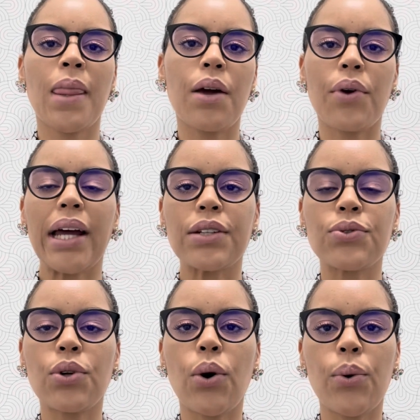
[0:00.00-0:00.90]
Right,
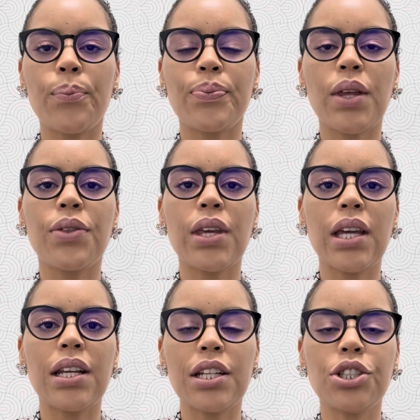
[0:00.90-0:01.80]
so
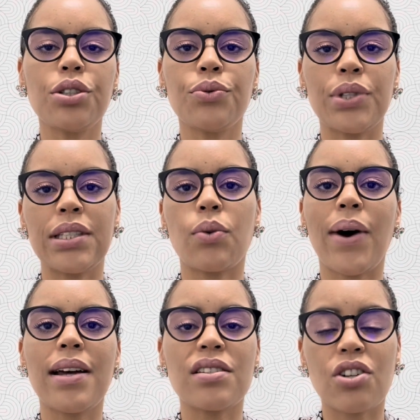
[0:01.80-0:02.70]
the initial reason
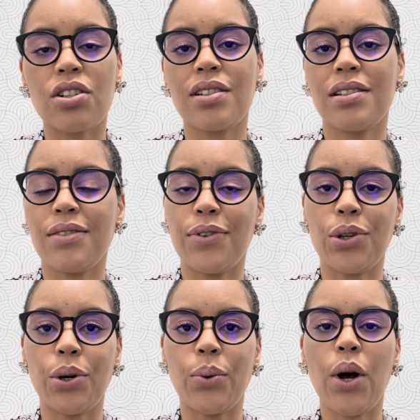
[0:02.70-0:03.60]
why I started this
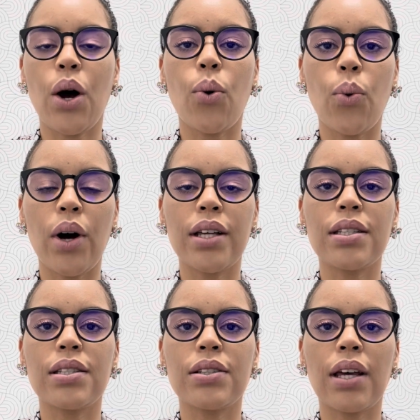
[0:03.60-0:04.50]
video
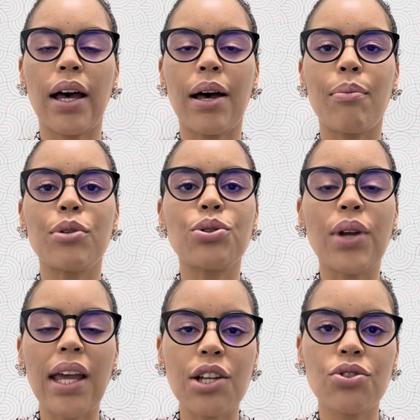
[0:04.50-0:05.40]
was to
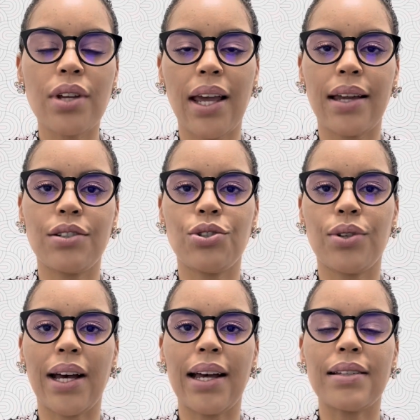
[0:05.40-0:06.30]
educate you
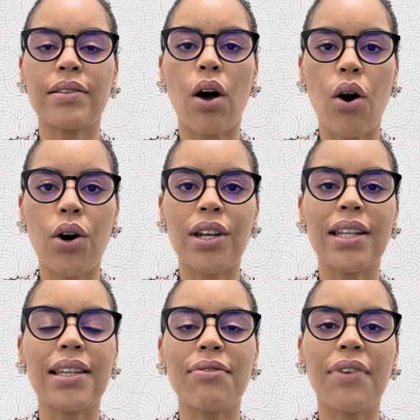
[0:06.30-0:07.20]
guys on
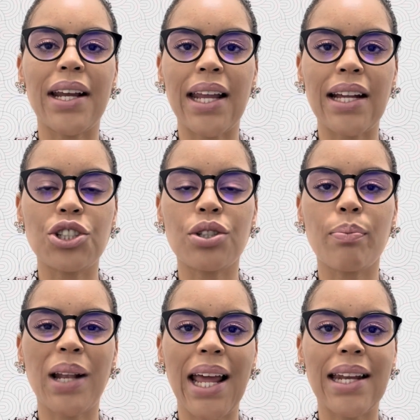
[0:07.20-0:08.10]
the financial
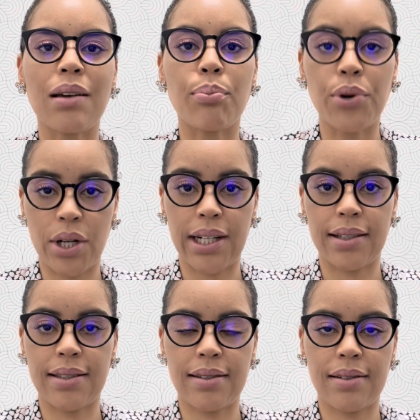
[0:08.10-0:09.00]
planning
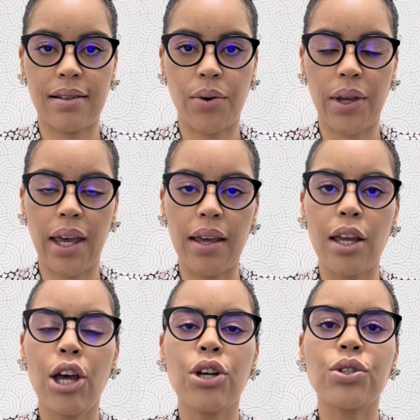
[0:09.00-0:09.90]
products. Okay,
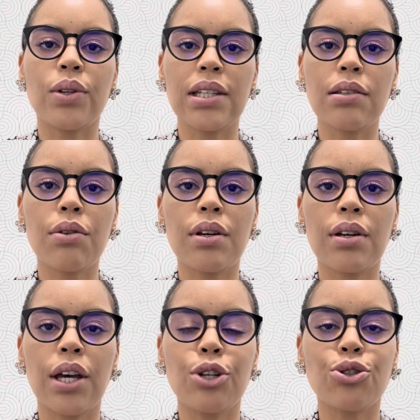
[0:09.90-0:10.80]
so these are
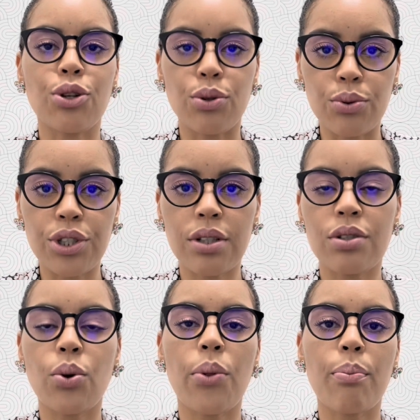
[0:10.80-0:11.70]
the
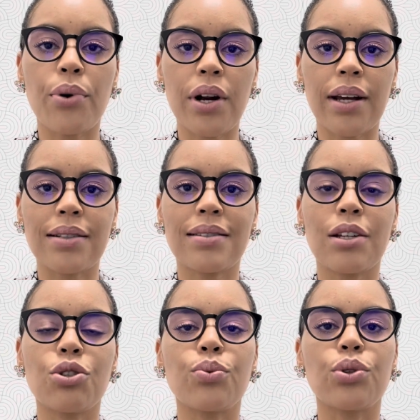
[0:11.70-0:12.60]
solutions or the products
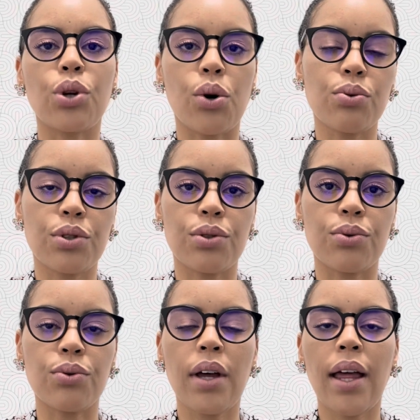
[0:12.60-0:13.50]
that you would go to